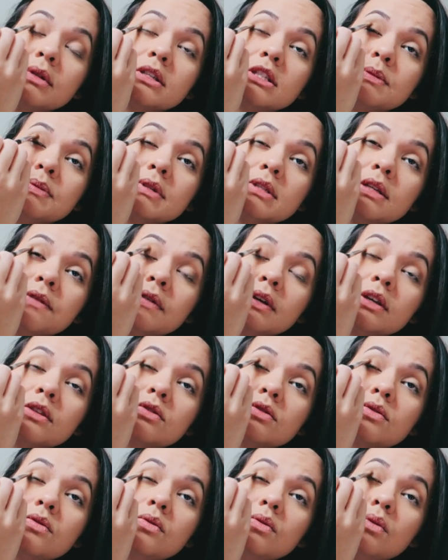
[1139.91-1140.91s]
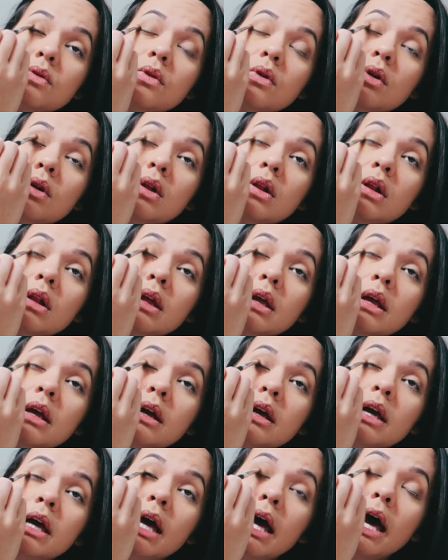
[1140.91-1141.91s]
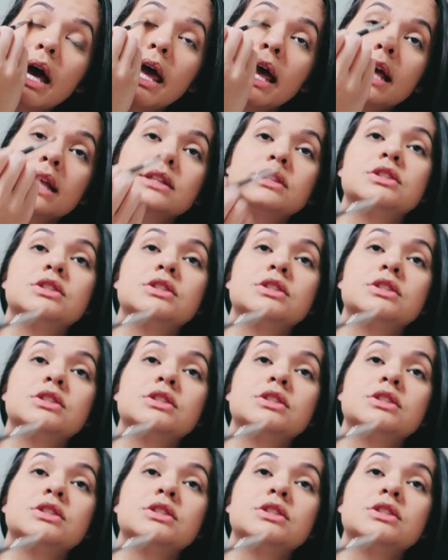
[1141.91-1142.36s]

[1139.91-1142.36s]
a specific school, and